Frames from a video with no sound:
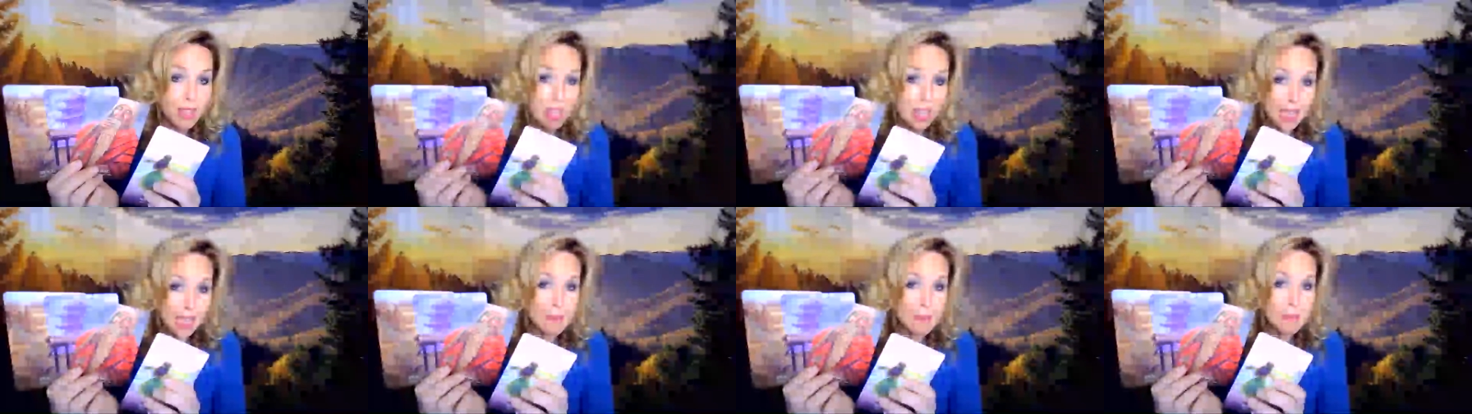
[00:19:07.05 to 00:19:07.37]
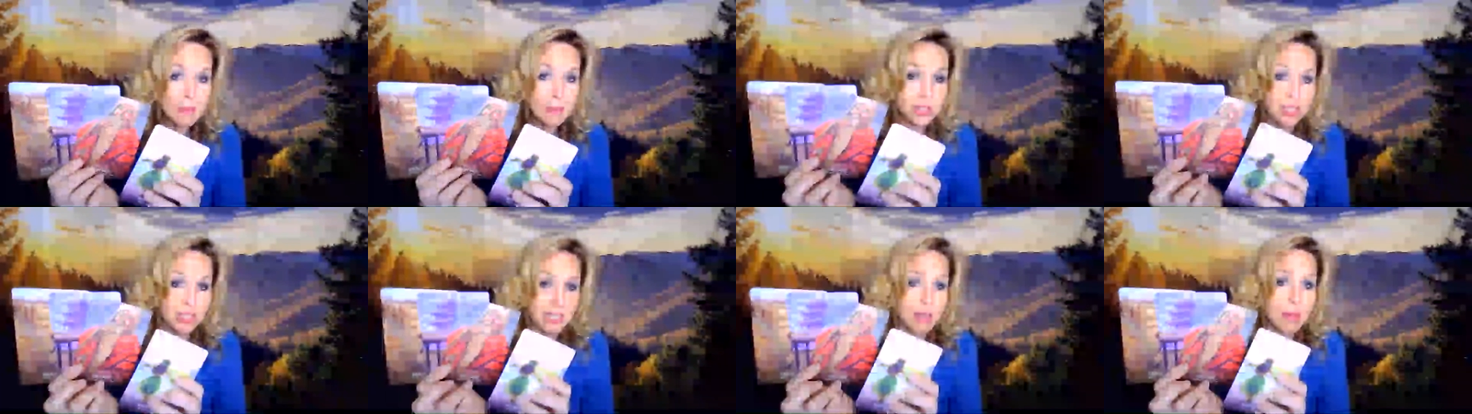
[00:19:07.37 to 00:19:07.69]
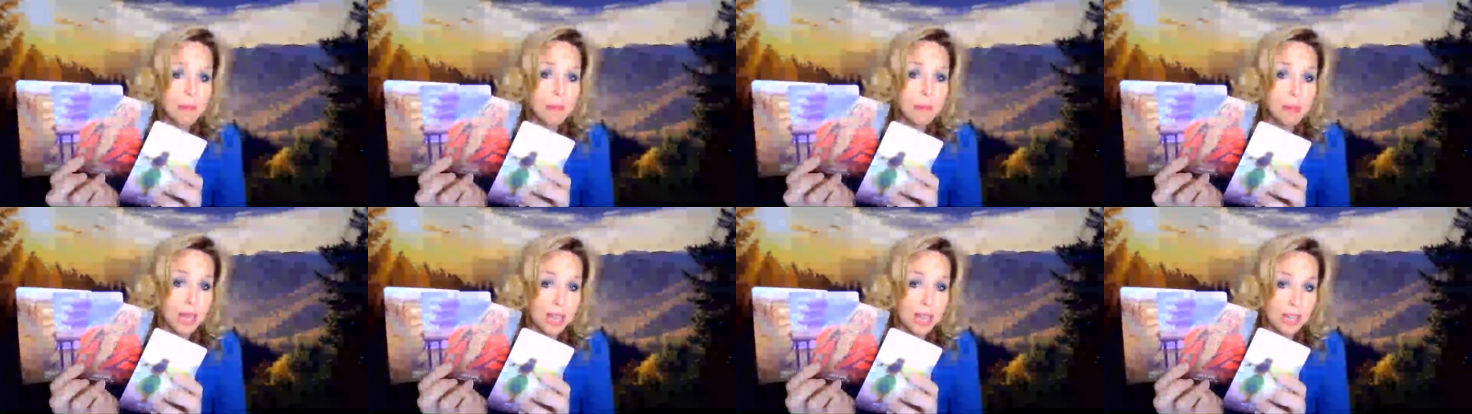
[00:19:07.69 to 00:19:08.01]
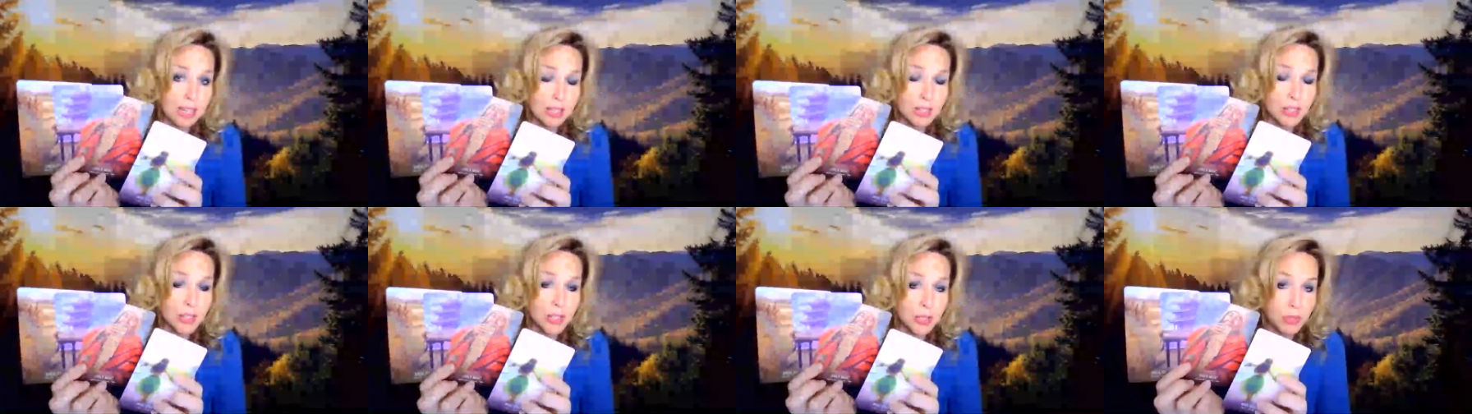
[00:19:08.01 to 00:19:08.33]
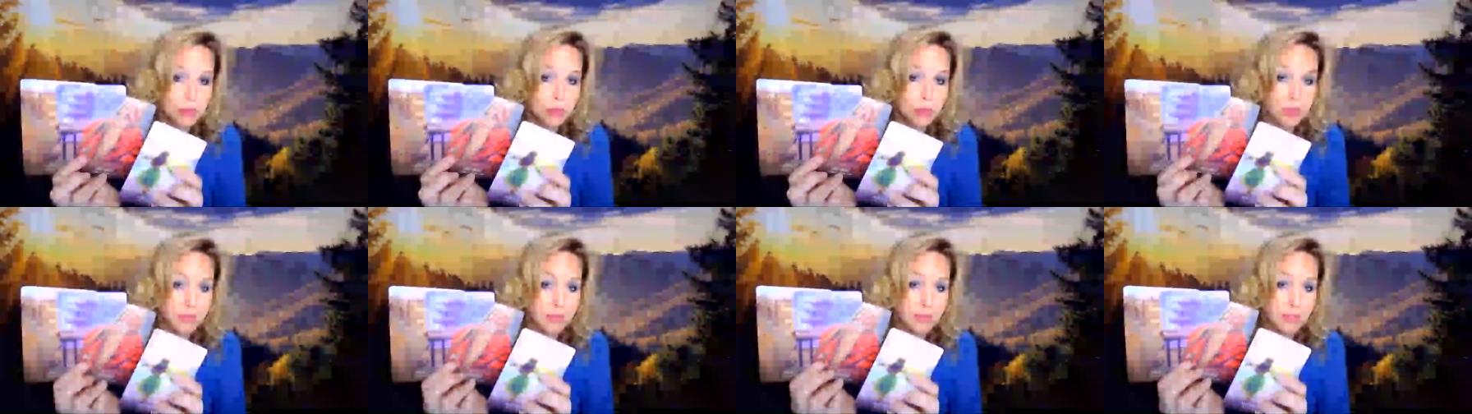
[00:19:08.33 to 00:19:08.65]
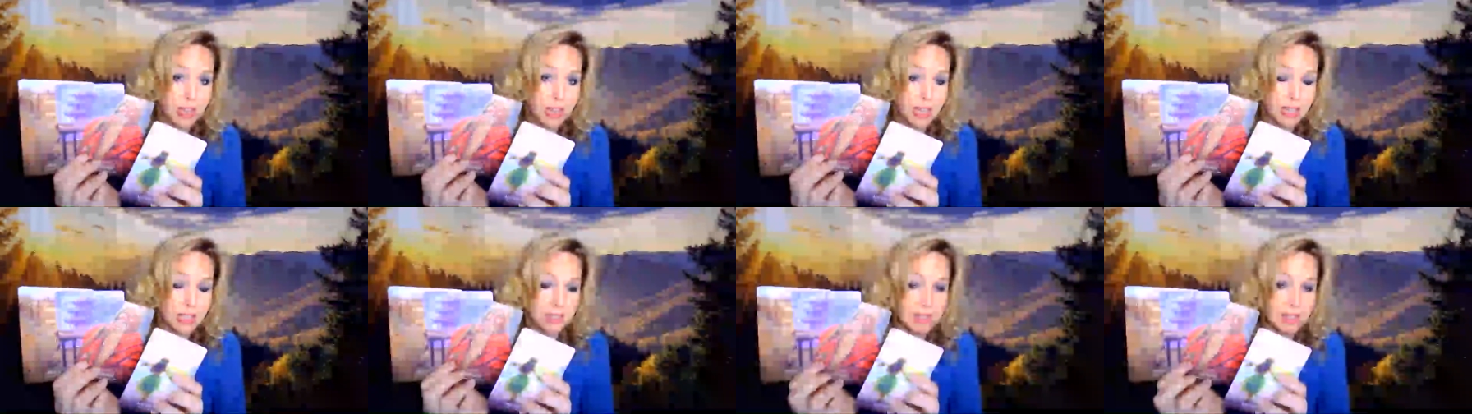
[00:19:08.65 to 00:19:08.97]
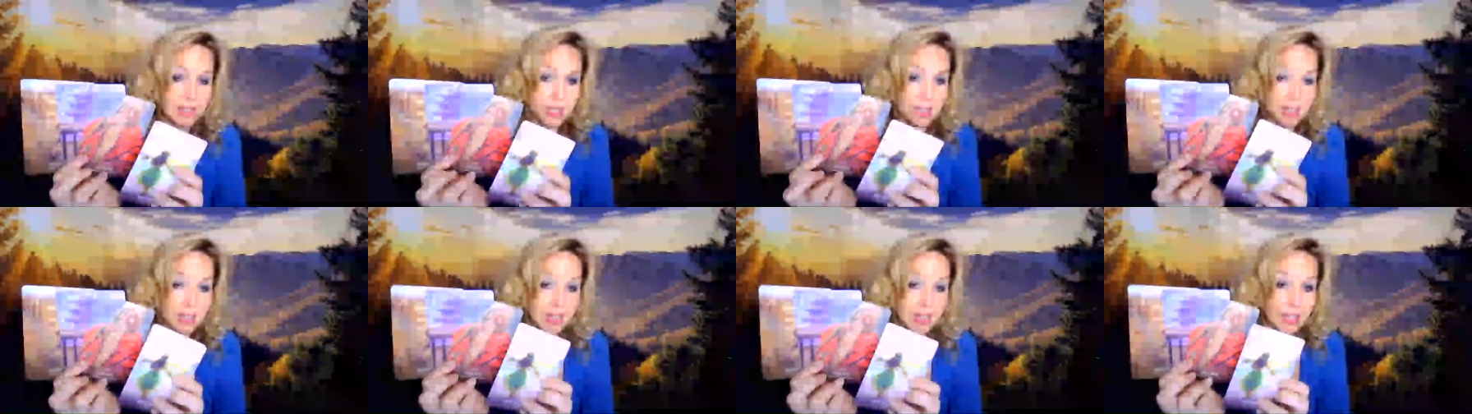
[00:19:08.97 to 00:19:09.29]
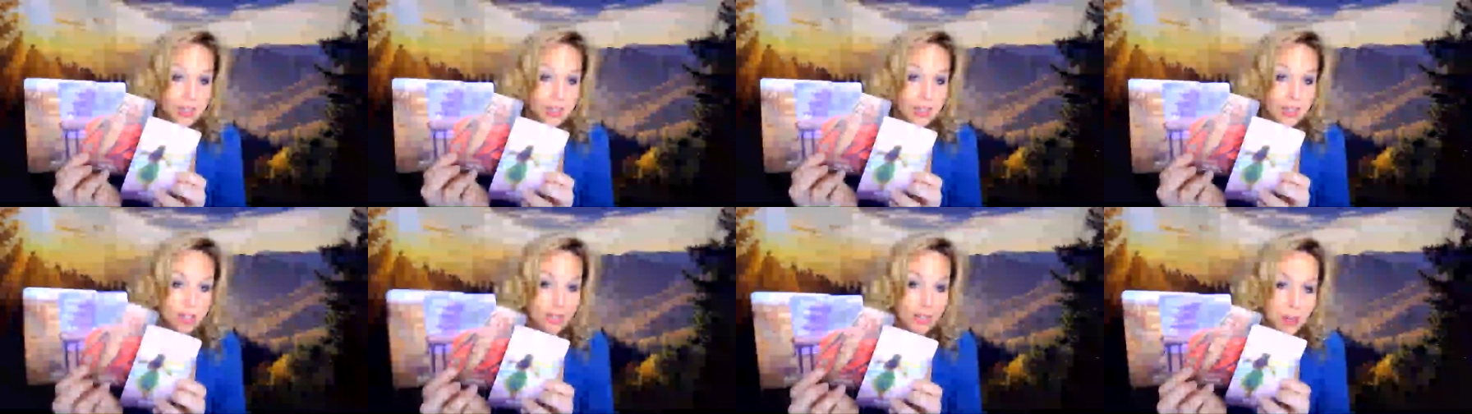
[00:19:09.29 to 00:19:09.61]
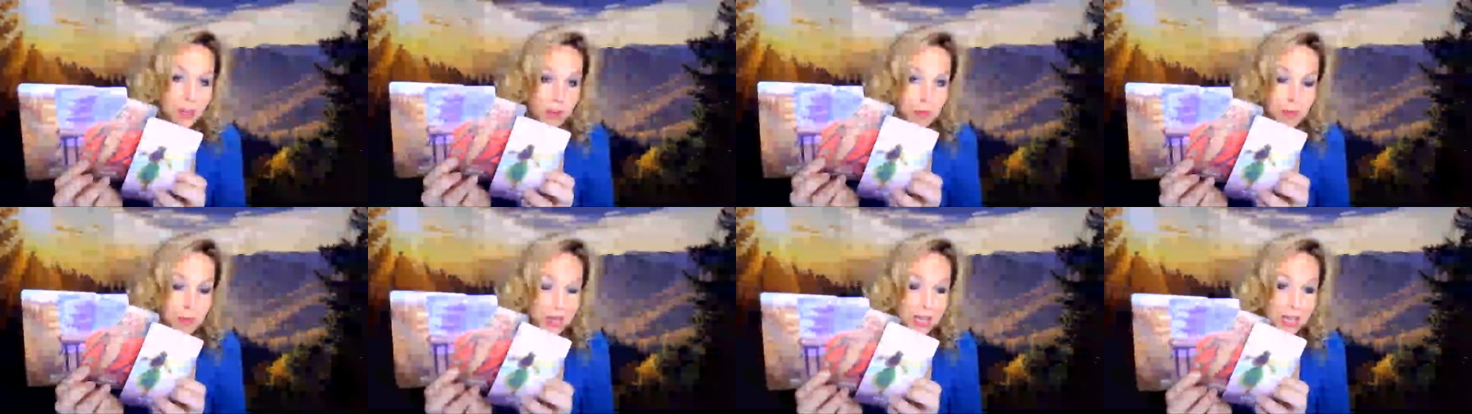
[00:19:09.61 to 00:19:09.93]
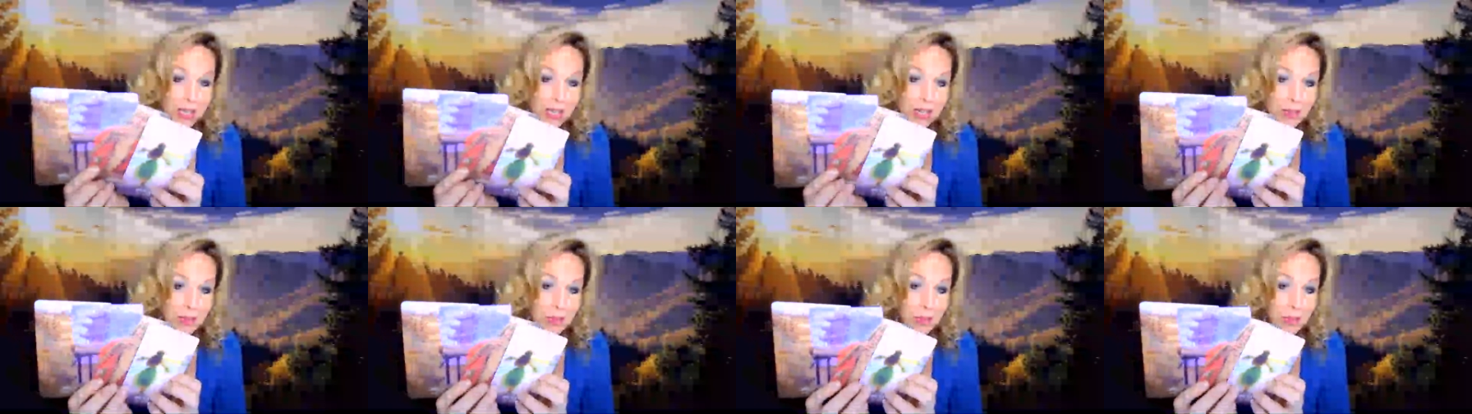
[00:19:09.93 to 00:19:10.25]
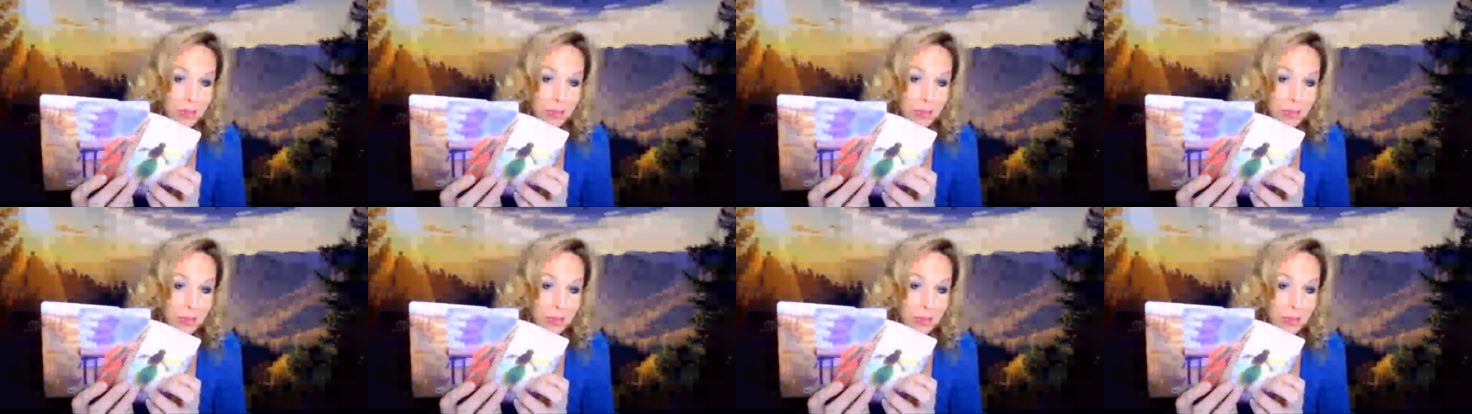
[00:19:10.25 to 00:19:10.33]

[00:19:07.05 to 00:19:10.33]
able to get back to the fact that you know what?